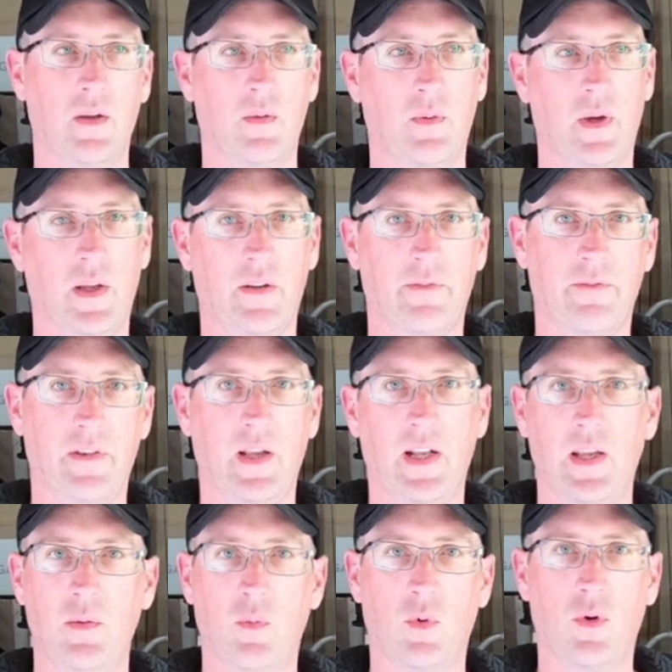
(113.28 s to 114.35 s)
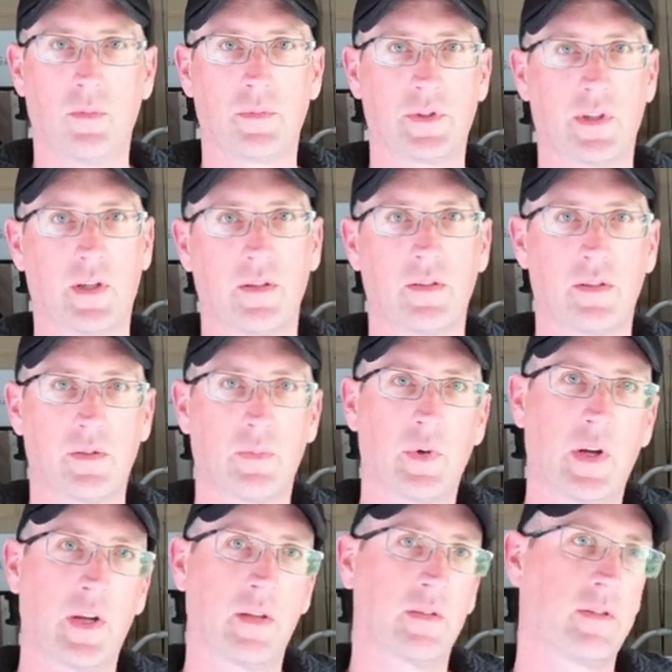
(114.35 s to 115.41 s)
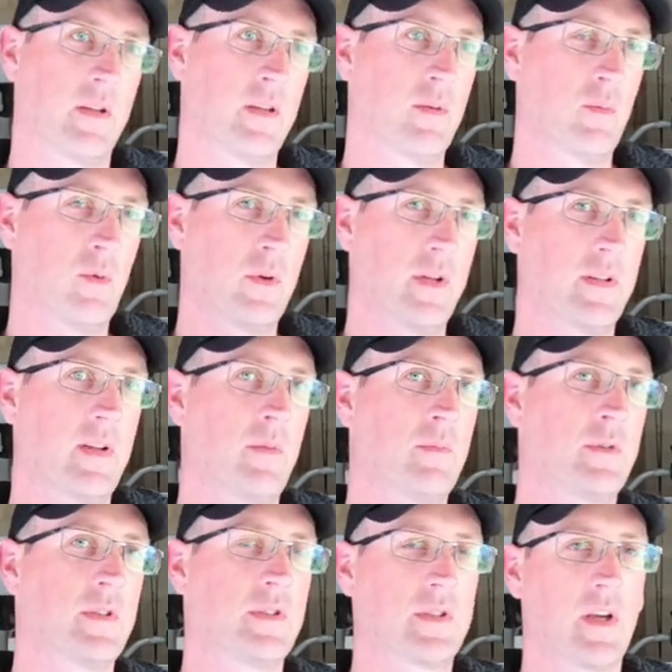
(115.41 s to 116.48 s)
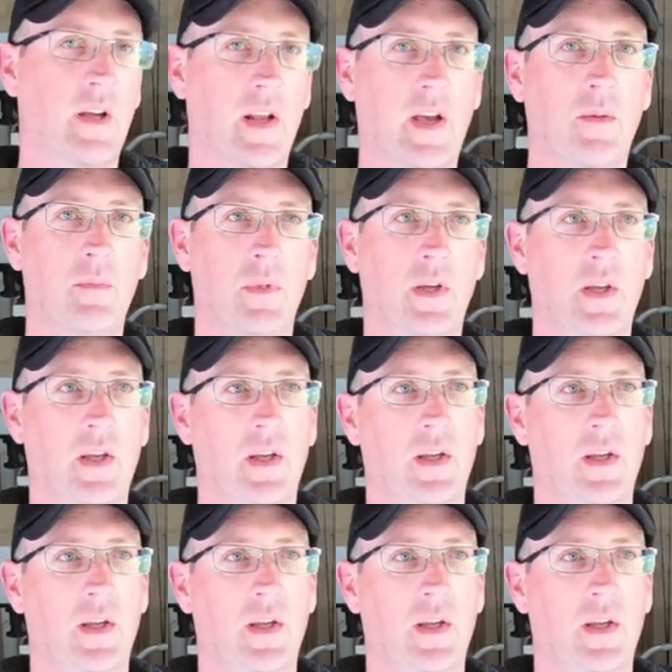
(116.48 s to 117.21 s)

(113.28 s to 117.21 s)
We had a fairly warm start to spring, so the water temperature's gone up